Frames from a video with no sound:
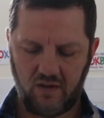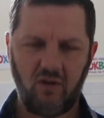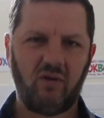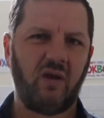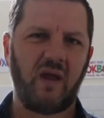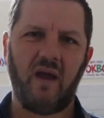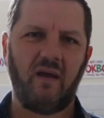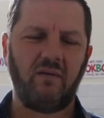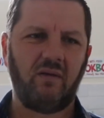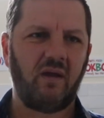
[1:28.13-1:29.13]
You can
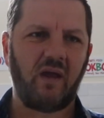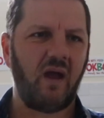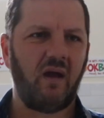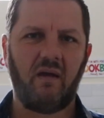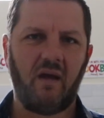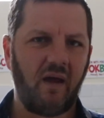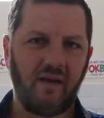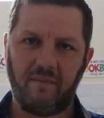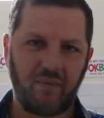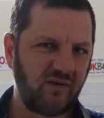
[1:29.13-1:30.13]
get
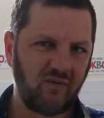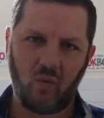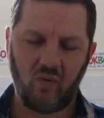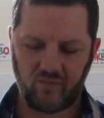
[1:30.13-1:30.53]
any bread you want